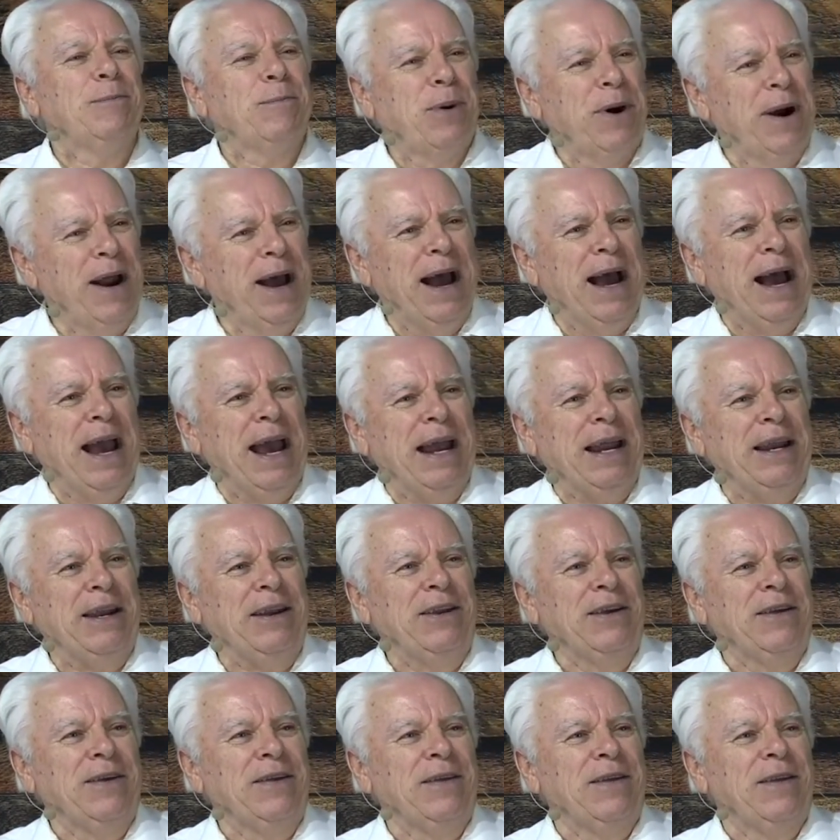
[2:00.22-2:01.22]
Pride.
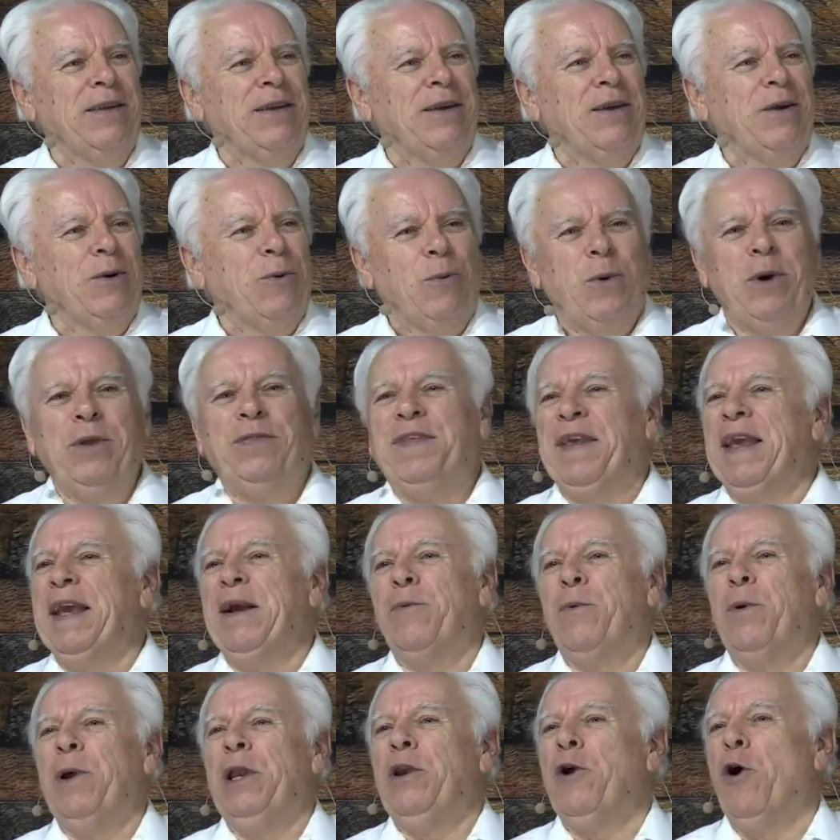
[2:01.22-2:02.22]
We
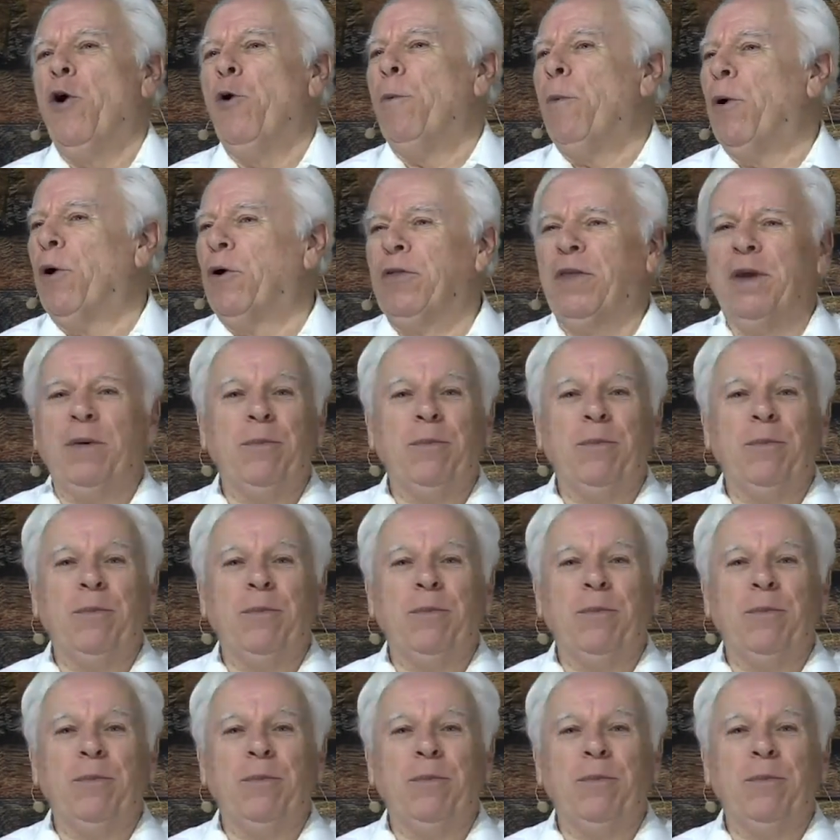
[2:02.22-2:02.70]
think we know more